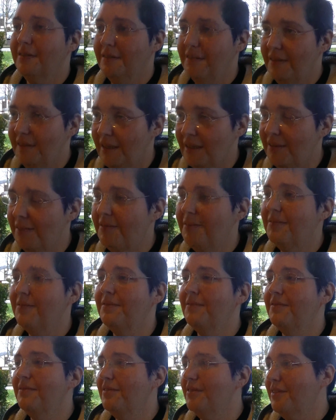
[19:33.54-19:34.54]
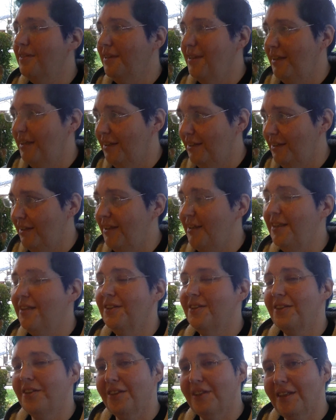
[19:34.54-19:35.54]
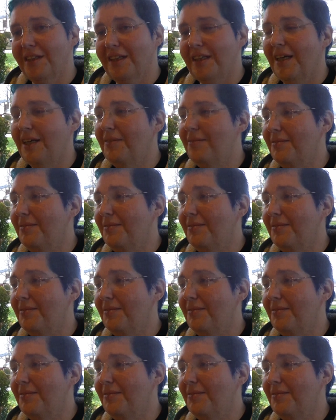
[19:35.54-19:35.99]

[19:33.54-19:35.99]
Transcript: Yeah. Here it is. Look it up.